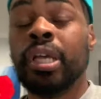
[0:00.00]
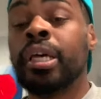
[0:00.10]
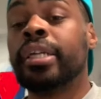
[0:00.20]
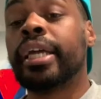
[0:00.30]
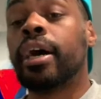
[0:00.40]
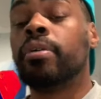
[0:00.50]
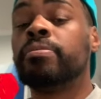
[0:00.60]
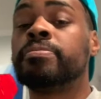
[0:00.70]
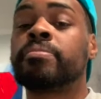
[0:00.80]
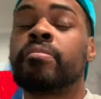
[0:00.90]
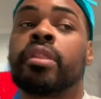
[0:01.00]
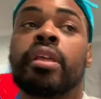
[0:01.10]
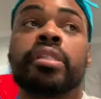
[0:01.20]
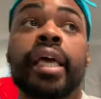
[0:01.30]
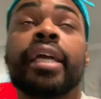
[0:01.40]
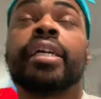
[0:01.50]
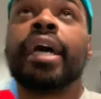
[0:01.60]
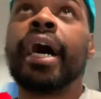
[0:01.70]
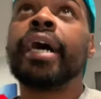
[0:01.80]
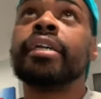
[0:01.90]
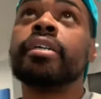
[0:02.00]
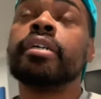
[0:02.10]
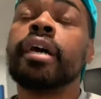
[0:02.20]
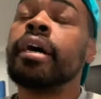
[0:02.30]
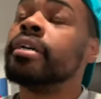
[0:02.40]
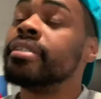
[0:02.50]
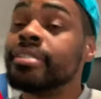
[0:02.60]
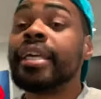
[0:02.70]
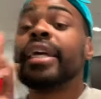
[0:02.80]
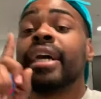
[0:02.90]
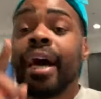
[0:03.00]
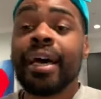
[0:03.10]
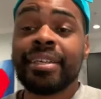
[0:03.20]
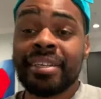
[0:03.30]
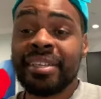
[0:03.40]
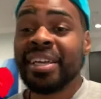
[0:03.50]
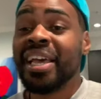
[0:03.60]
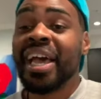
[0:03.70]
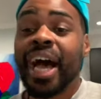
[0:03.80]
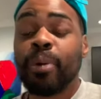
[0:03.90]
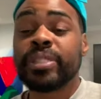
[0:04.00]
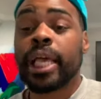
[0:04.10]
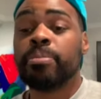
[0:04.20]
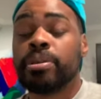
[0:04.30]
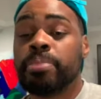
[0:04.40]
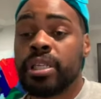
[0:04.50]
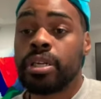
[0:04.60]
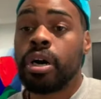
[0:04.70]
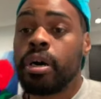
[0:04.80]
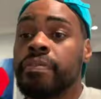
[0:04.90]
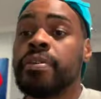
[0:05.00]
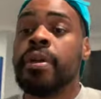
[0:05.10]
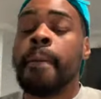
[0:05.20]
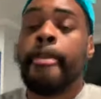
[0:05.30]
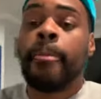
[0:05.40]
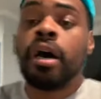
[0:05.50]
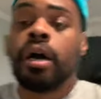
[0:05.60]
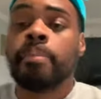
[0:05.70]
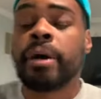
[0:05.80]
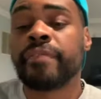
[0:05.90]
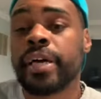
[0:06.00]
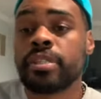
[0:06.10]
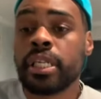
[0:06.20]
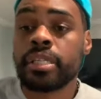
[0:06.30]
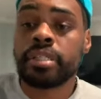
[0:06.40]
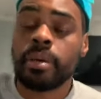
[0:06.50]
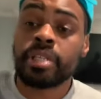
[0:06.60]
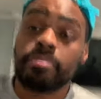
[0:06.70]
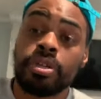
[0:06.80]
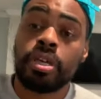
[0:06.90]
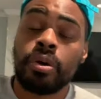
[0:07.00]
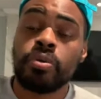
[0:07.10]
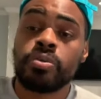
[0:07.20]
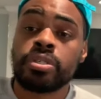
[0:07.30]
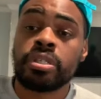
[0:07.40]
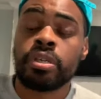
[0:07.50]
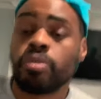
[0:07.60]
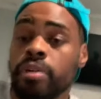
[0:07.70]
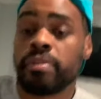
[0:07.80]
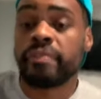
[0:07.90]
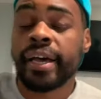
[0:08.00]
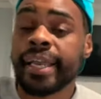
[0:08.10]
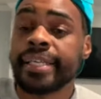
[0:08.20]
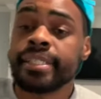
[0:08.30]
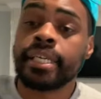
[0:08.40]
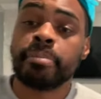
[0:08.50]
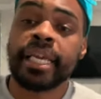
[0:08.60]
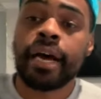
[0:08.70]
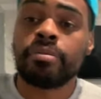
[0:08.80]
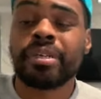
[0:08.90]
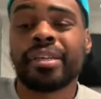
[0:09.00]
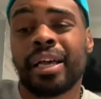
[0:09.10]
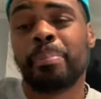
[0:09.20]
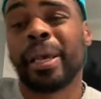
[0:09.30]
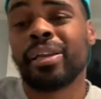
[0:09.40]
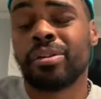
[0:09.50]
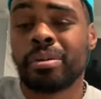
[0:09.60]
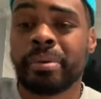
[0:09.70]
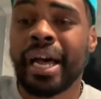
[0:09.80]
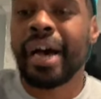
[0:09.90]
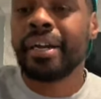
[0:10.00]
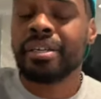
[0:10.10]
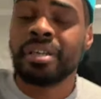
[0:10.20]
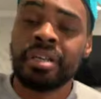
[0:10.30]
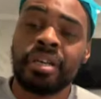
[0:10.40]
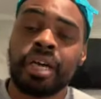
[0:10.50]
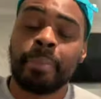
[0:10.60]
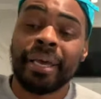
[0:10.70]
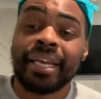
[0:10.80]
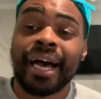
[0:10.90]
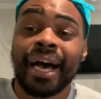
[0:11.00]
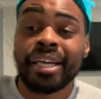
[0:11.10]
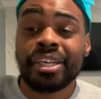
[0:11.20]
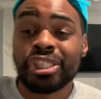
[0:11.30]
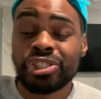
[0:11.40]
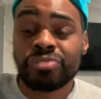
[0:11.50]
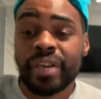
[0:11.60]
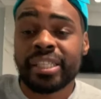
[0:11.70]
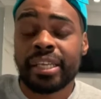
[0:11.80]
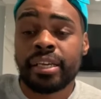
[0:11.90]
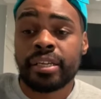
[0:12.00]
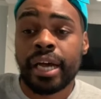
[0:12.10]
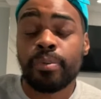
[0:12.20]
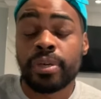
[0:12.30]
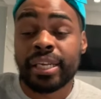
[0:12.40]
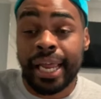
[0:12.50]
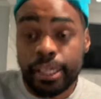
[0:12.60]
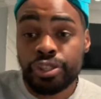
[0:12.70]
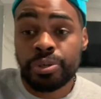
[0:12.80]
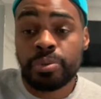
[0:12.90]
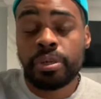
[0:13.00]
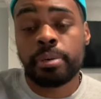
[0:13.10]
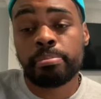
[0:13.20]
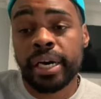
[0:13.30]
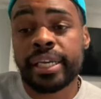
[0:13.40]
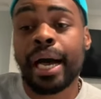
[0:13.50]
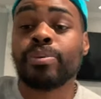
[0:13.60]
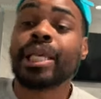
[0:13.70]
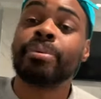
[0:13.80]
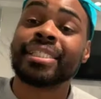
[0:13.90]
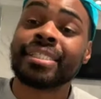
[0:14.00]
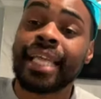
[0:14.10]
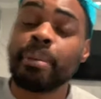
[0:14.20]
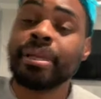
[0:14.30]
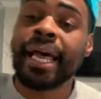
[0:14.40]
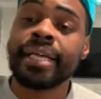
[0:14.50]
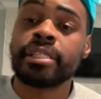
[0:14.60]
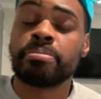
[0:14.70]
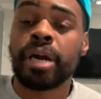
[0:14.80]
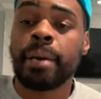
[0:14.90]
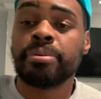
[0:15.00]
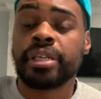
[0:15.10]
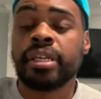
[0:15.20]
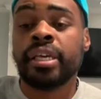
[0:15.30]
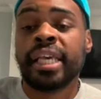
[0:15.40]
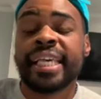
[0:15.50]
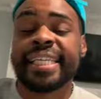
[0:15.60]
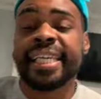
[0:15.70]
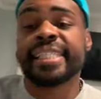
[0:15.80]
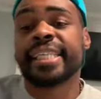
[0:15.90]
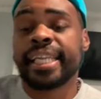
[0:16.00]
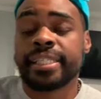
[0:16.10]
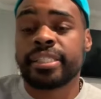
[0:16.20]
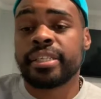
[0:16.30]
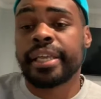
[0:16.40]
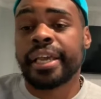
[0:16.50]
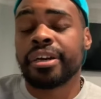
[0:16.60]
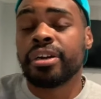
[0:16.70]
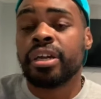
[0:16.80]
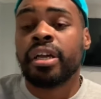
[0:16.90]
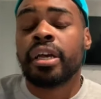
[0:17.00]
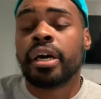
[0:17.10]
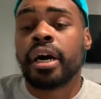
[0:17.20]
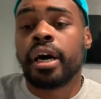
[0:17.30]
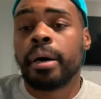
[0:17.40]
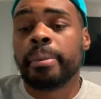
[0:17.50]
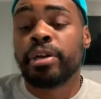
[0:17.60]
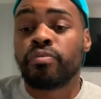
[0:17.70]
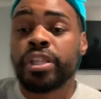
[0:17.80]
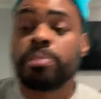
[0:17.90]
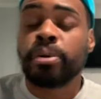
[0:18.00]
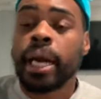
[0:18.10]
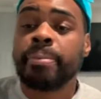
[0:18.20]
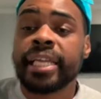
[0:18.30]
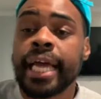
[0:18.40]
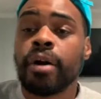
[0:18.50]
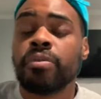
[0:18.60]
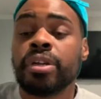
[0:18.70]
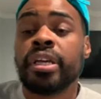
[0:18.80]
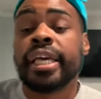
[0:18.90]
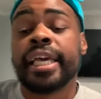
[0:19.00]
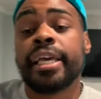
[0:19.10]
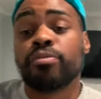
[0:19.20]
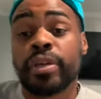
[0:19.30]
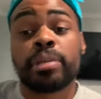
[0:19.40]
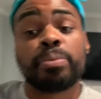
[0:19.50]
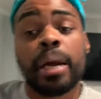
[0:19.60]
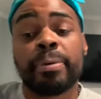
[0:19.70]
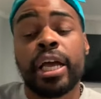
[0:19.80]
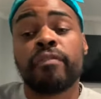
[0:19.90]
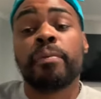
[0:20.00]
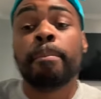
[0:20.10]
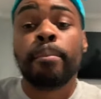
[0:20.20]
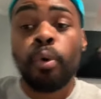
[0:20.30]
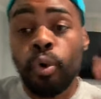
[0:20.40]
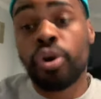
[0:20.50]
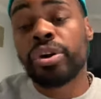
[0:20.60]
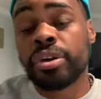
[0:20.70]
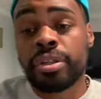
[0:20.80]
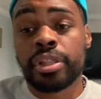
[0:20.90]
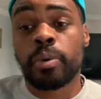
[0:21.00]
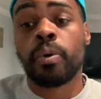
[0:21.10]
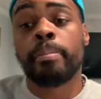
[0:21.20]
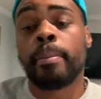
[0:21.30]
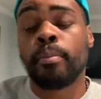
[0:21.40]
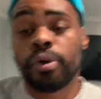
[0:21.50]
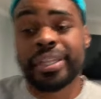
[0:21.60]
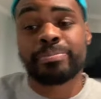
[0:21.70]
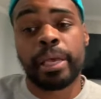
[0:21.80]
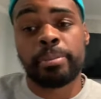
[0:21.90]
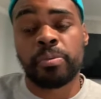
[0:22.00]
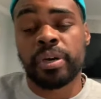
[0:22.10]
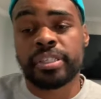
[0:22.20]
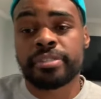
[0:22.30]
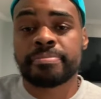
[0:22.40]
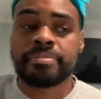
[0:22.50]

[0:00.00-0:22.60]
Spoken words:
Now, thank God, I was able to pull it off. I found a lender that was able to close on a refinance and get me out. I paid a little bit higher. I paid a higher interest rate than I would like to, but I was able to stabilize the property, get tenants in there, and rent the property out for more than what my mortgage payment was.